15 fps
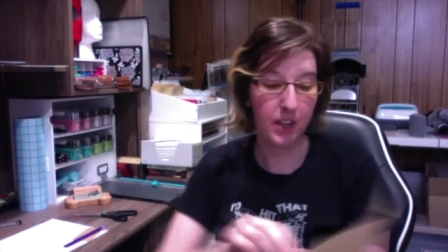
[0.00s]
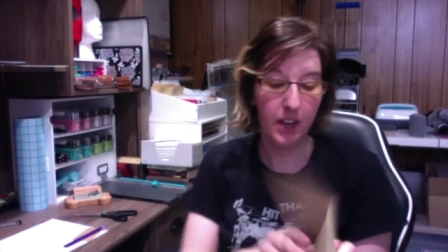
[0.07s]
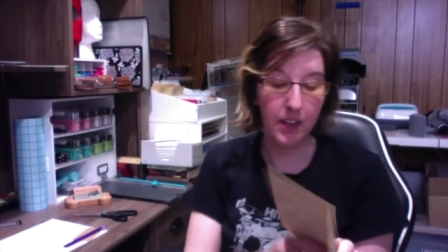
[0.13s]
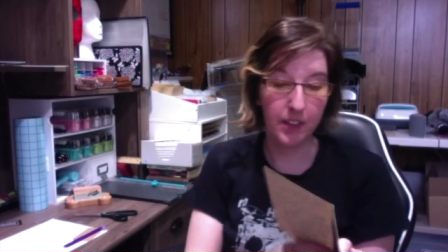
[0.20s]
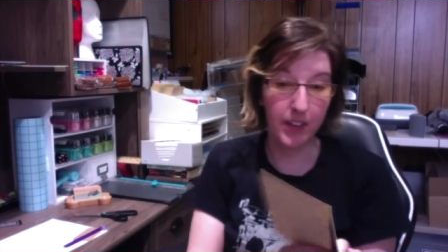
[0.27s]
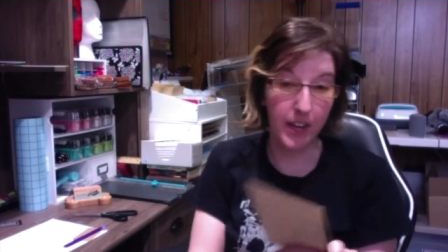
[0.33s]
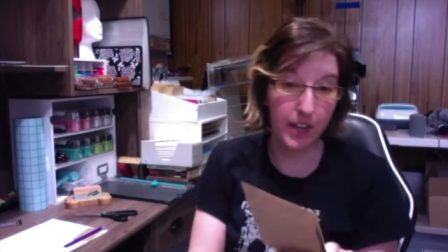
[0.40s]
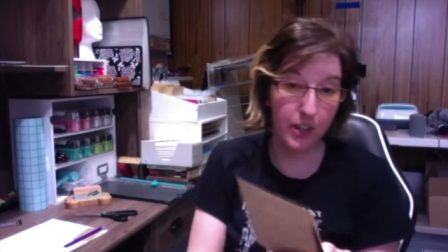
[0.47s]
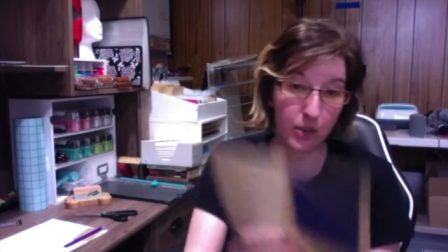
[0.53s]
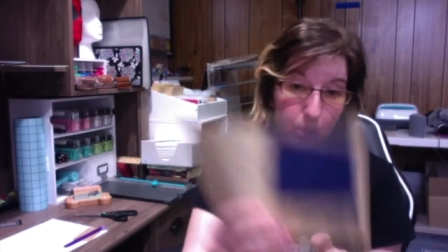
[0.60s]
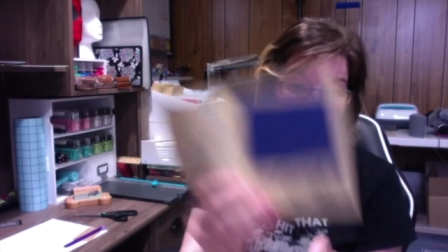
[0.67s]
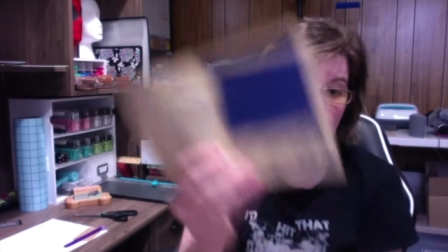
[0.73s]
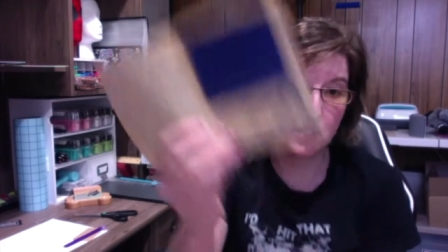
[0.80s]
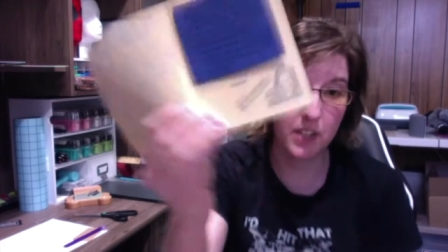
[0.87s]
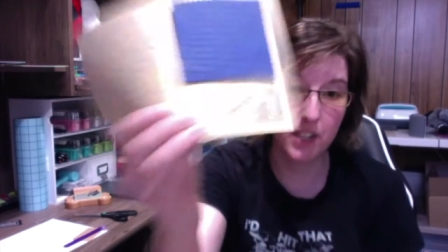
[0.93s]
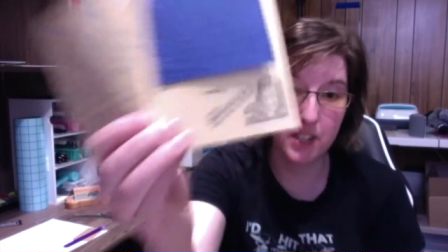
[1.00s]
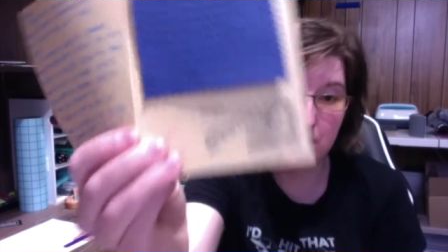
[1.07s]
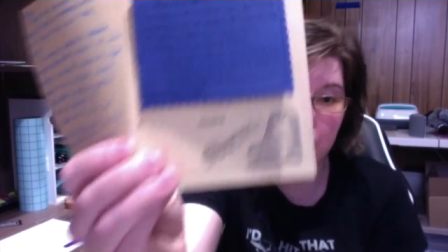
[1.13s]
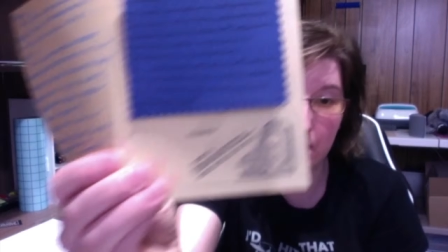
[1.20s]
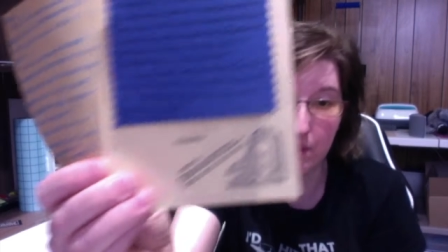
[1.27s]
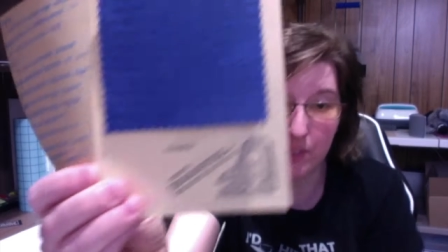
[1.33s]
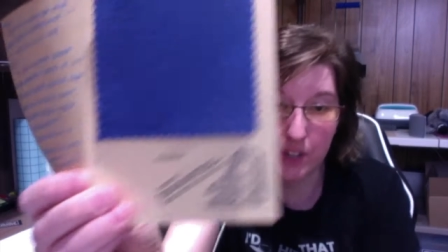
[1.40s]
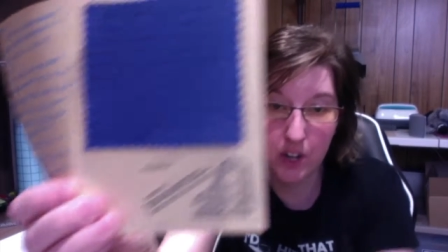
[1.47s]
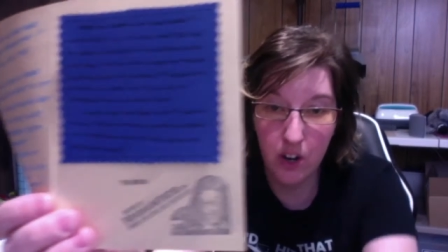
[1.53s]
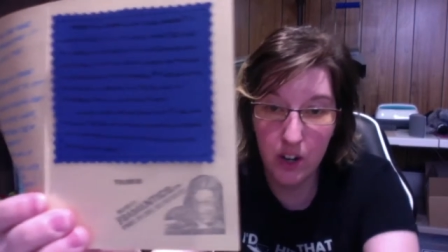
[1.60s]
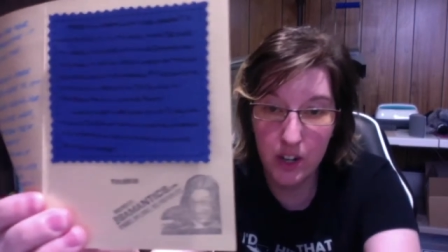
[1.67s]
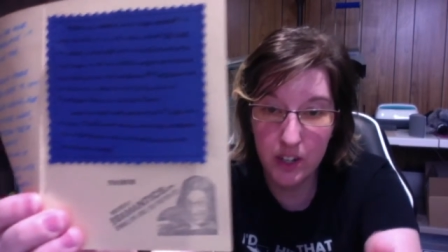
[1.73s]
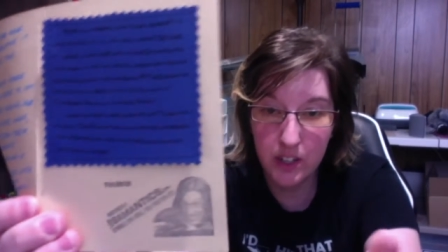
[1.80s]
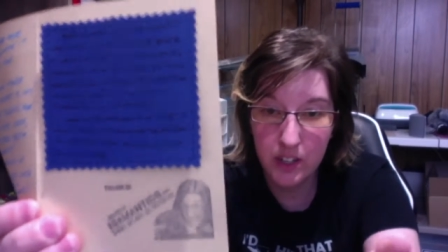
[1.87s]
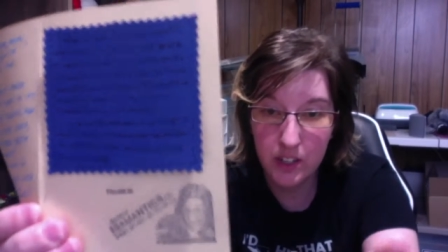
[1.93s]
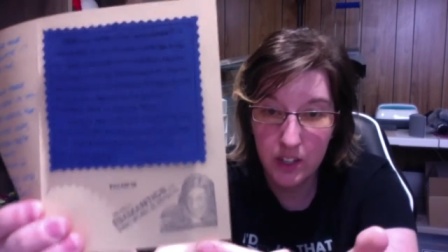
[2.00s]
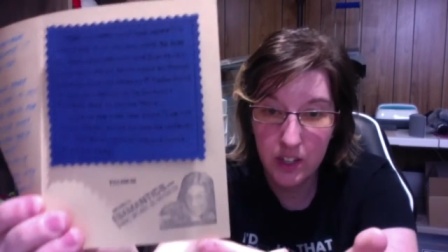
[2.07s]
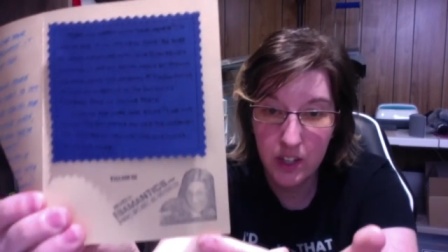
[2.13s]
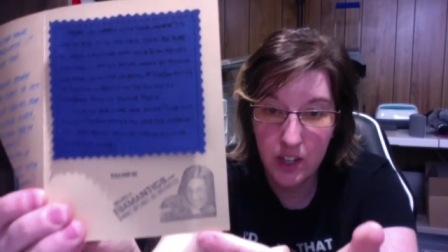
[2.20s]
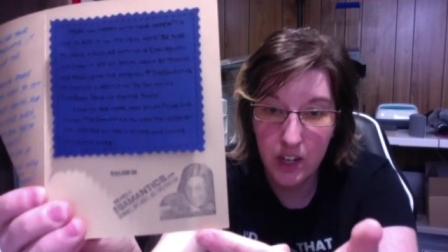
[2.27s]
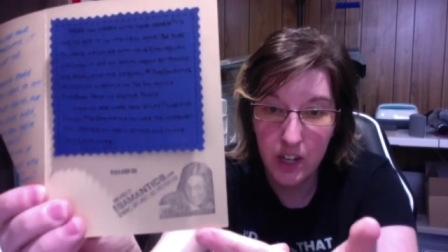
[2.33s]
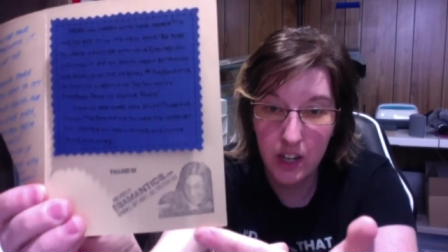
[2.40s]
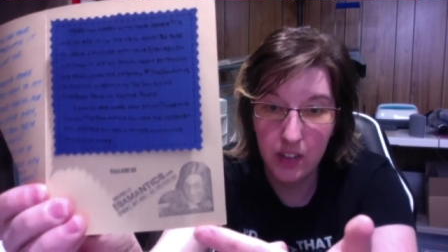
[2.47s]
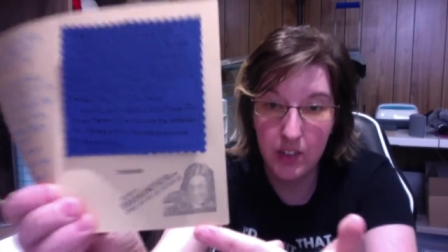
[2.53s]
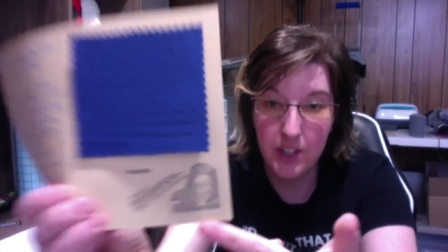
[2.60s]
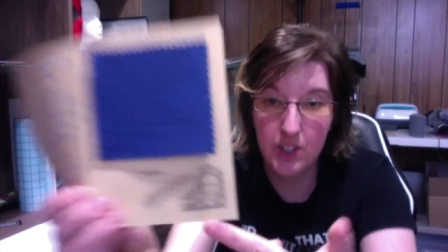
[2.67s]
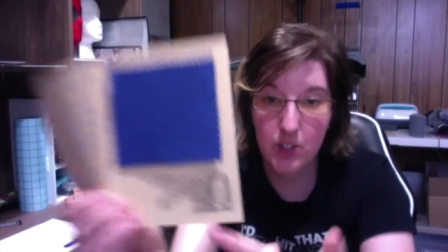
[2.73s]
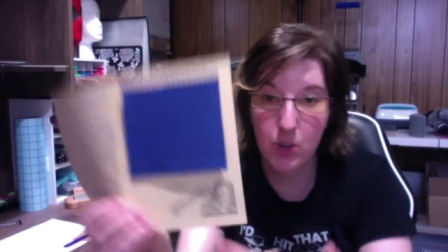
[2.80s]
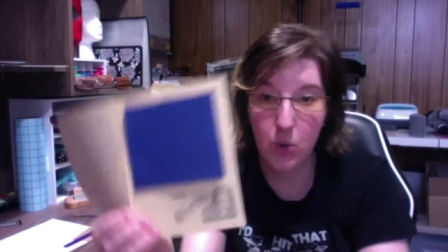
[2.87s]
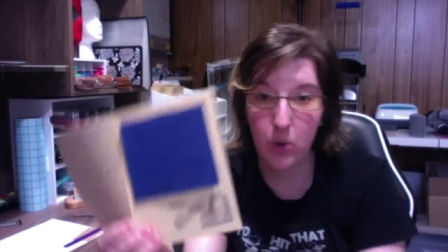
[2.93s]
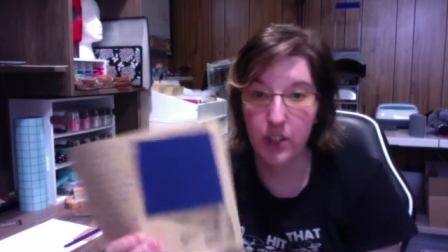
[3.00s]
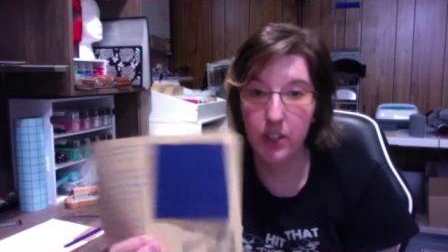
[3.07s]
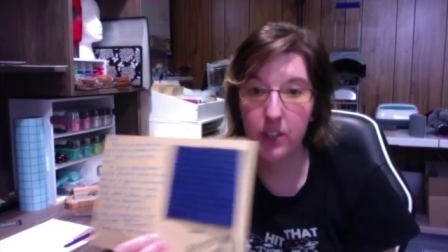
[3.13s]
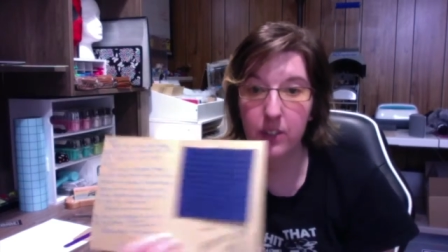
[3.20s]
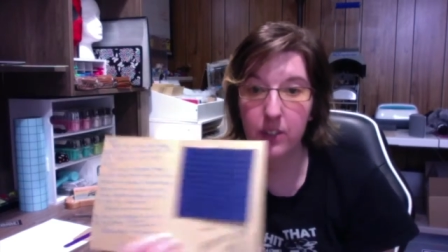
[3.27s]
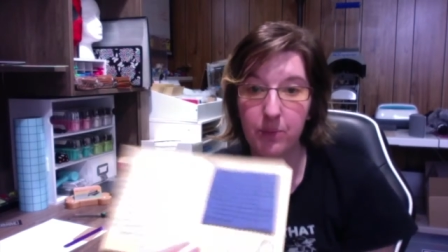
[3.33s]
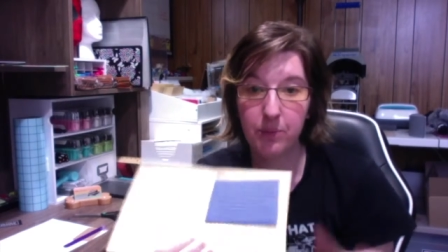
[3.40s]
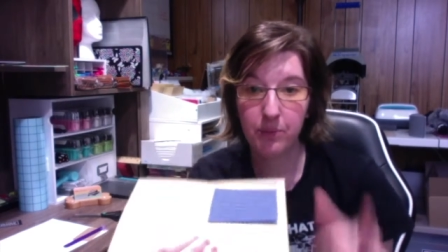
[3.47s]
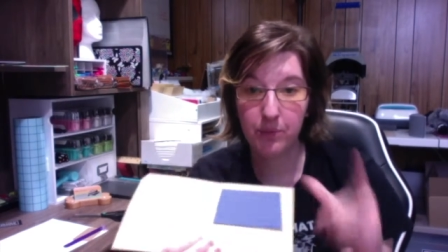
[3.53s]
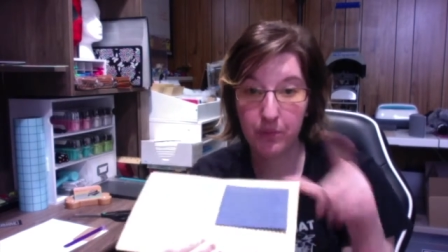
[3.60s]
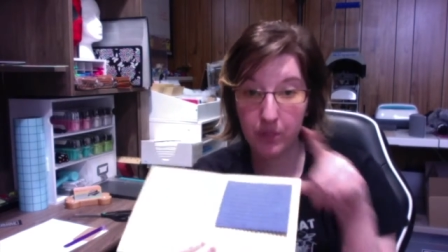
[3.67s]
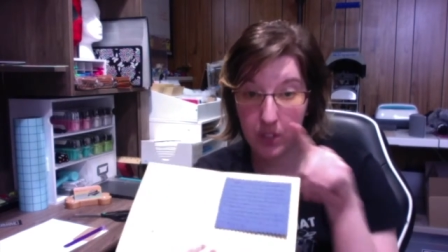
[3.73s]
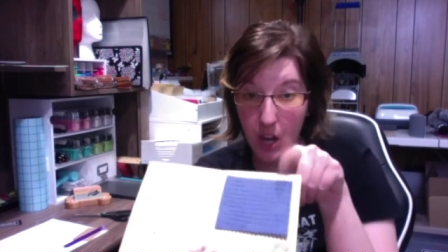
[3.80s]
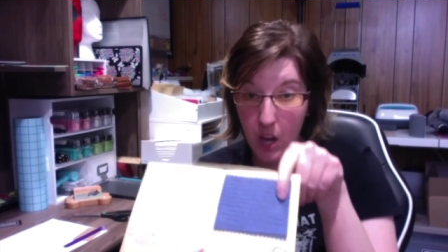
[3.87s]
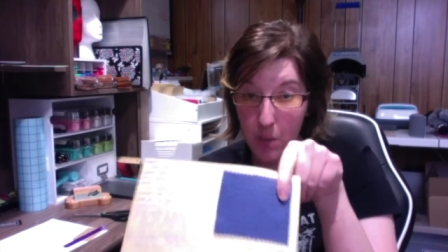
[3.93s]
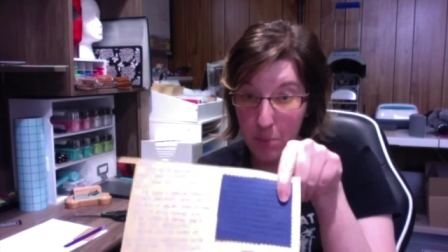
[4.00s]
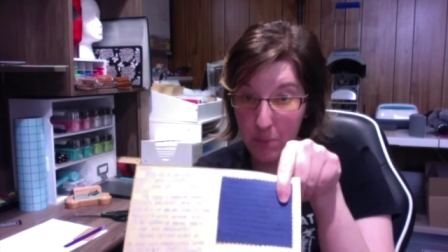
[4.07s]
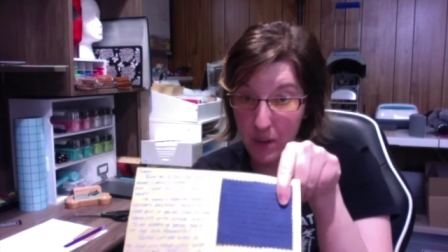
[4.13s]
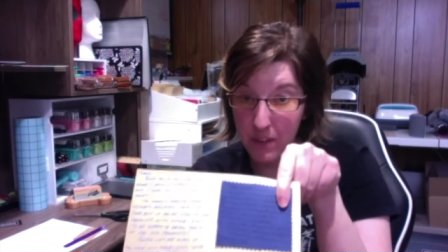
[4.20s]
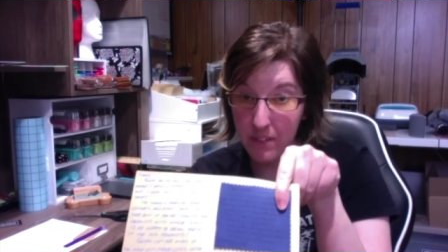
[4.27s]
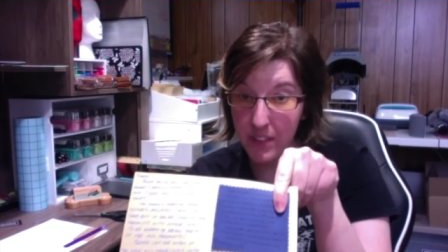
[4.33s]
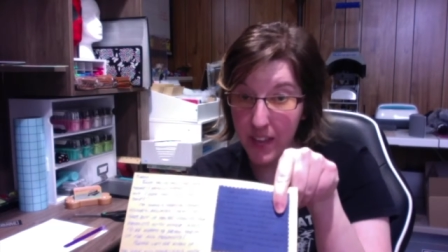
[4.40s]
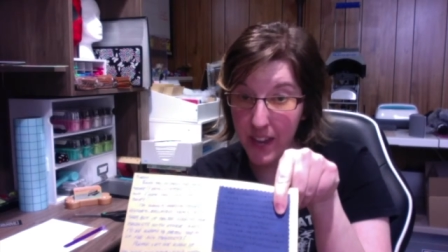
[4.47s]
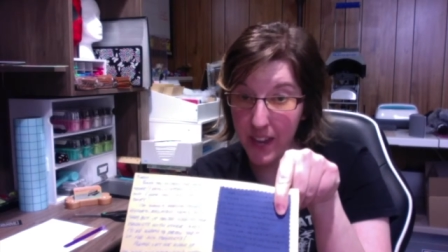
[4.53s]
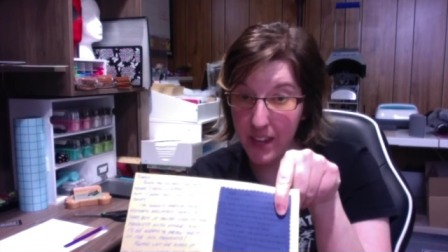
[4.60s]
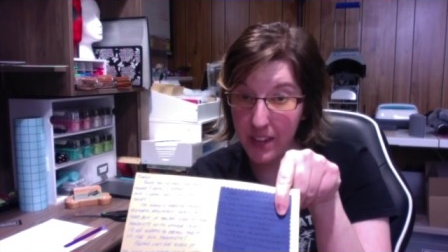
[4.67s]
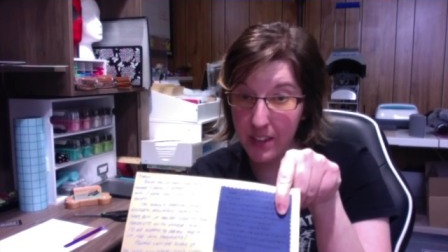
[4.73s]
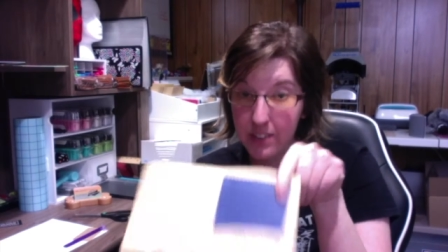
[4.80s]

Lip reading: And that goes inside of the card in this corner. Above that